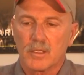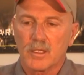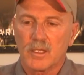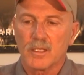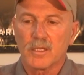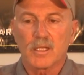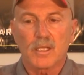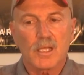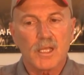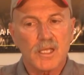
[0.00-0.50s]

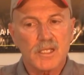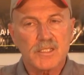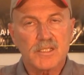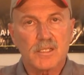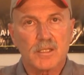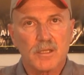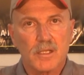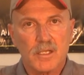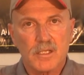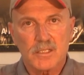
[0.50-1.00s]
In the
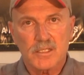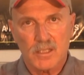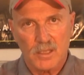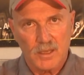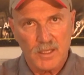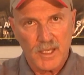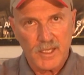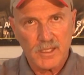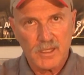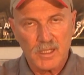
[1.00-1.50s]
case of these
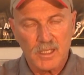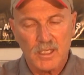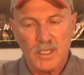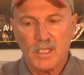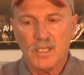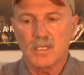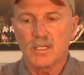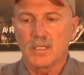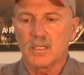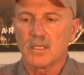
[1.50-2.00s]

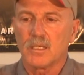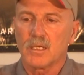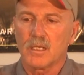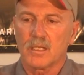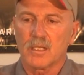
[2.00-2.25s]
lanthanated